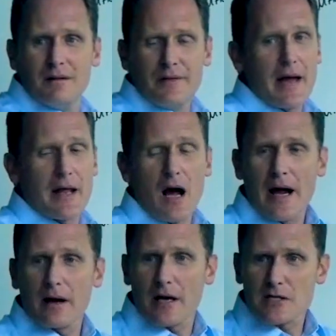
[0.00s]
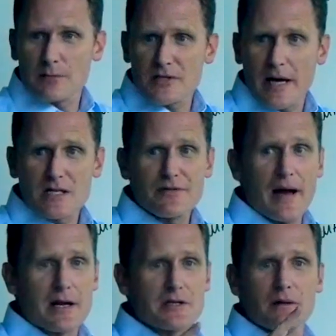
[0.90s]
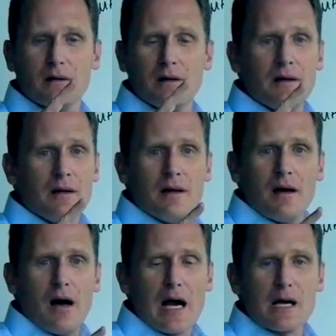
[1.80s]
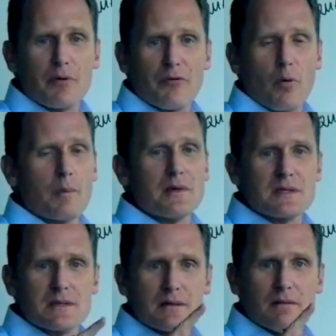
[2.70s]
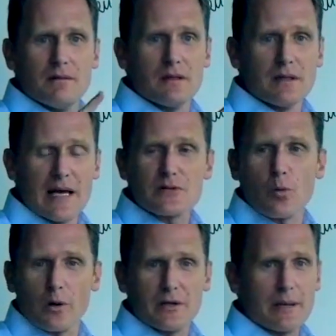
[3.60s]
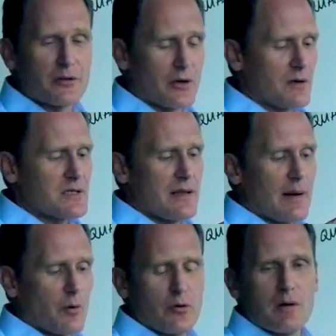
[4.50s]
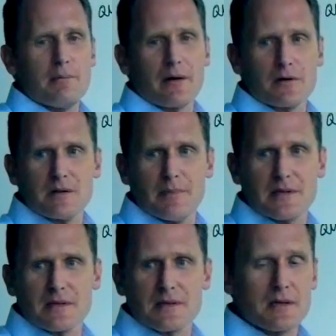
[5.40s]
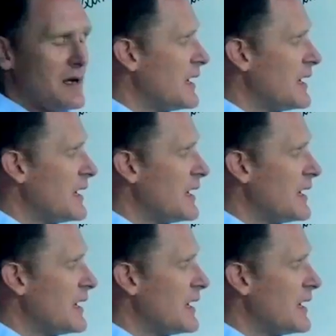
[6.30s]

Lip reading: They had higher customer satisfaction, higher performance, less warranty returns, and they were doing better as a business.